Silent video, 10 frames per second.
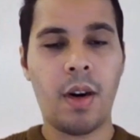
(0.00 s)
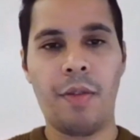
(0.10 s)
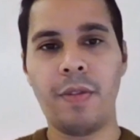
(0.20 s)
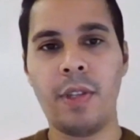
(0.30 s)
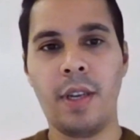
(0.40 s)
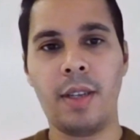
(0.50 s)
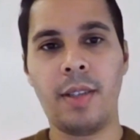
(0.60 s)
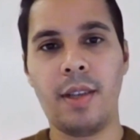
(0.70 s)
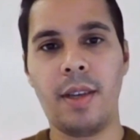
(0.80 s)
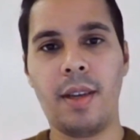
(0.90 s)
of
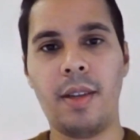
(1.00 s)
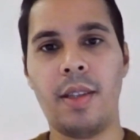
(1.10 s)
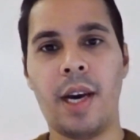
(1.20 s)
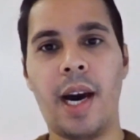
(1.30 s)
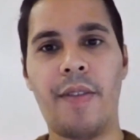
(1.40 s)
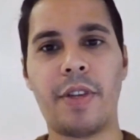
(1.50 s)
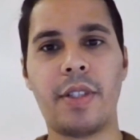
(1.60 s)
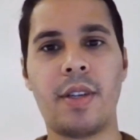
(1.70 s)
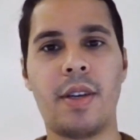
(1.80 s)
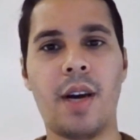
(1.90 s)
the
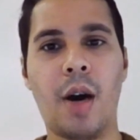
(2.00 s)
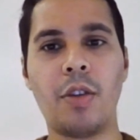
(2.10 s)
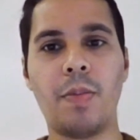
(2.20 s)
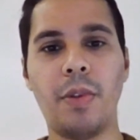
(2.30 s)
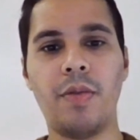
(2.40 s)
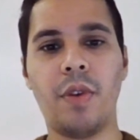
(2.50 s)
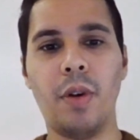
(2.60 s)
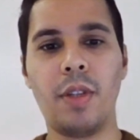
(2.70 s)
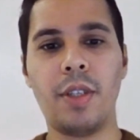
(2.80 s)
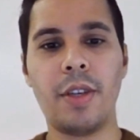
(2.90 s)
harvester output
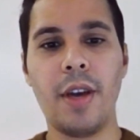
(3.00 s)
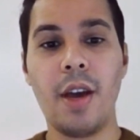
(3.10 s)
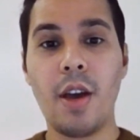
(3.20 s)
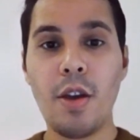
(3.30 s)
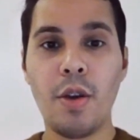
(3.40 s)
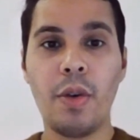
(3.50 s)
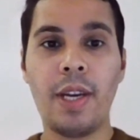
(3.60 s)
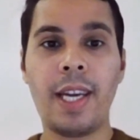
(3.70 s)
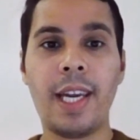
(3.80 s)
voltage, you